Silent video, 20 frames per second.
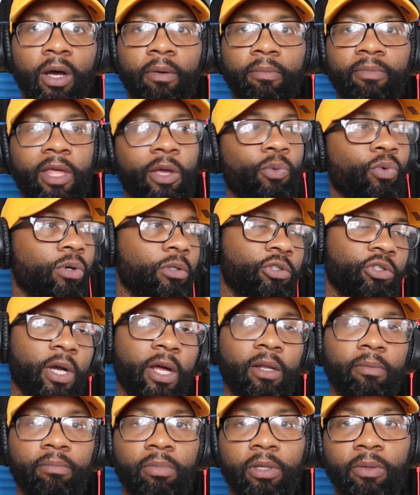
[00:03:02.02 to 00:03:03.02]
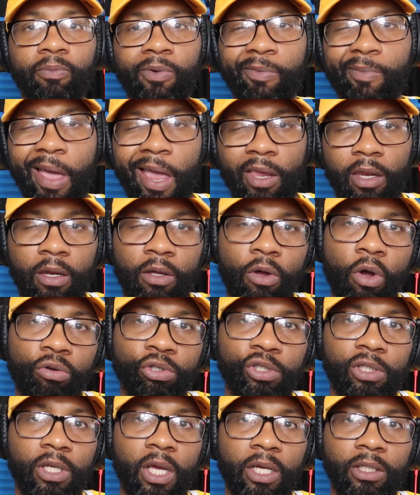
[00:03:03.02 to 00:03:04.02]
They will try to remain in
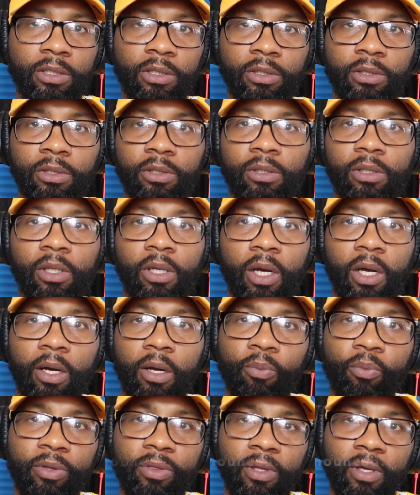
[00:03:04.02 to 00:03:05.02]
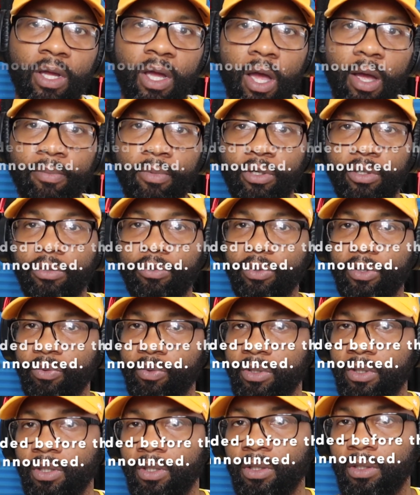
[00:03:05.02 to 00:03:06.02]
negotiations with the commerce,
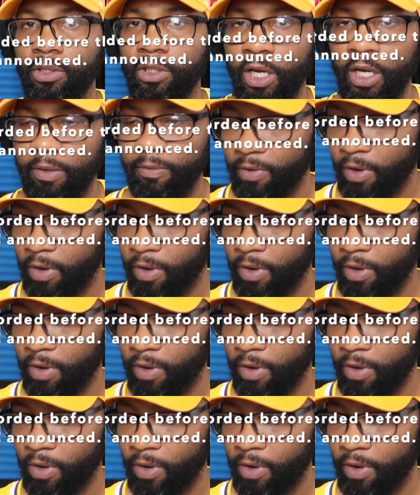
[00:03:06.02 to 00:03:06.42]
with the chain of